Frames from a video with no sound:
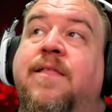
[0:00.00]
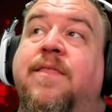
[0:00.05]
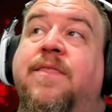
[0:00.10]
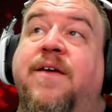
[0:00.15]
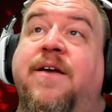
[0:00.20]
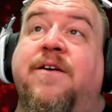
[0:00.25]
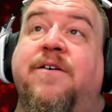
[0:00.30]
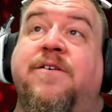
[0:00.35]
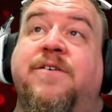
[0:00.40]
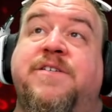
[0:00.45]

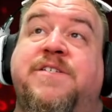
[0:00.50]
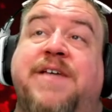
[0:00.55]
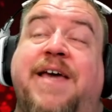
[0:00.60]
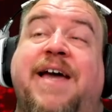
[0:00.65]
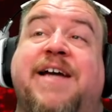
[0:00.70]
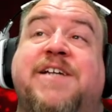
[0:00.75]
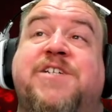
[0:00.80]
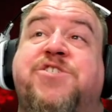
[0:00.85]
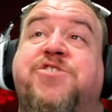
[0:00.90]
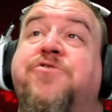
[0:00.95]
There's
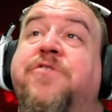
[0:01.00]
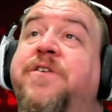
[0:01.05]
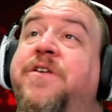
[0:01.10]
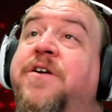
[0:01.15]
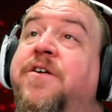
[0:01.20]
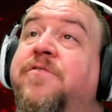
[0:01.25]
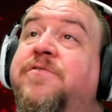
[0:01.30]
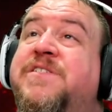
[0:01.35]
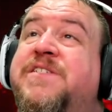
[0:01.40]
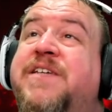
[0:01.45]
extra
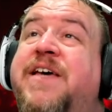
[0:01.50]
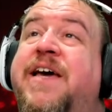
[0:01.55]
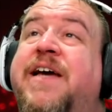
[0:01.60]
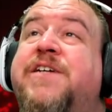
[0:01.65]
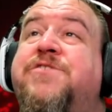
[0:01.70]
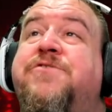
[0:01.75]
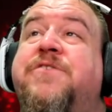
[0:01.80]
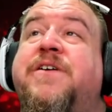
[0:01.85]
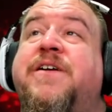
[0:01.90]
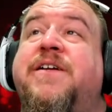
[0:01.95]
notes,
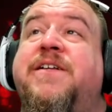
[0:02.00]
extra